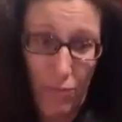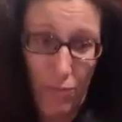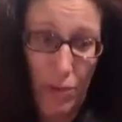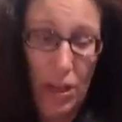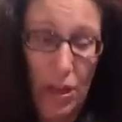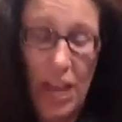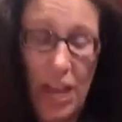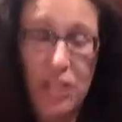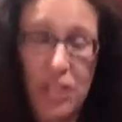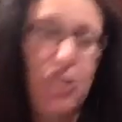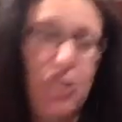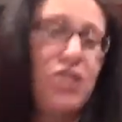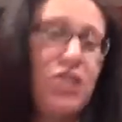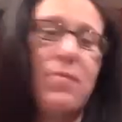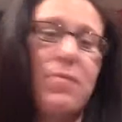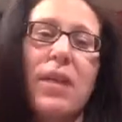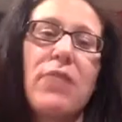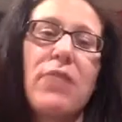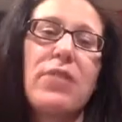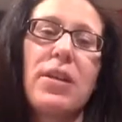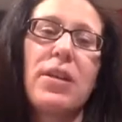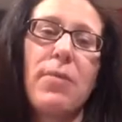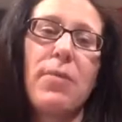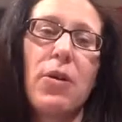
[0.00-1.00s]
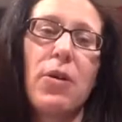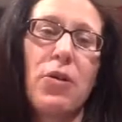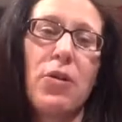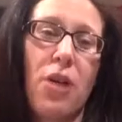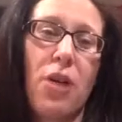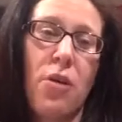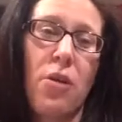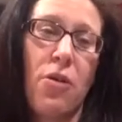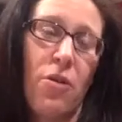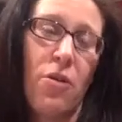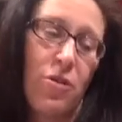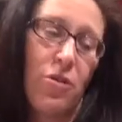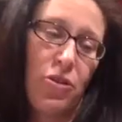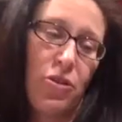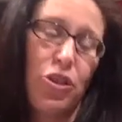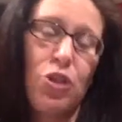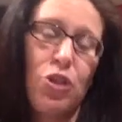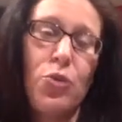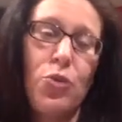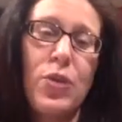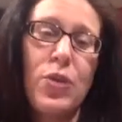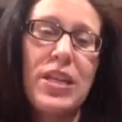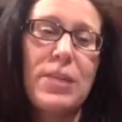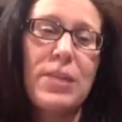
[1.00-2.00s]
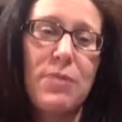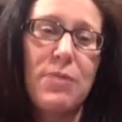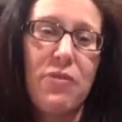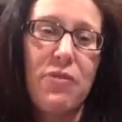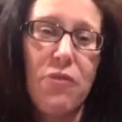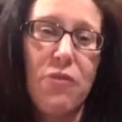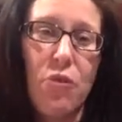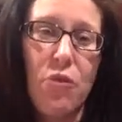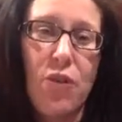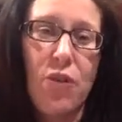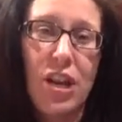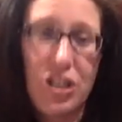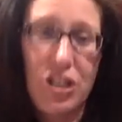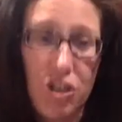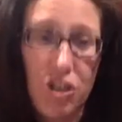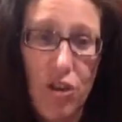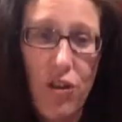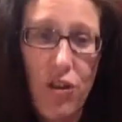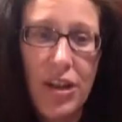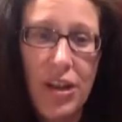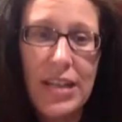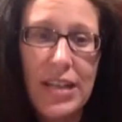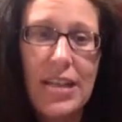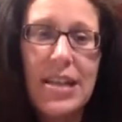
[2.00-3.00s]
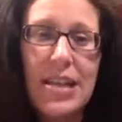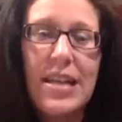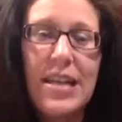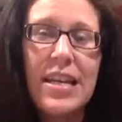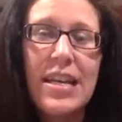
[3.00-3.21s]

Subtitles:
we had just married about 2 weeks before I joined.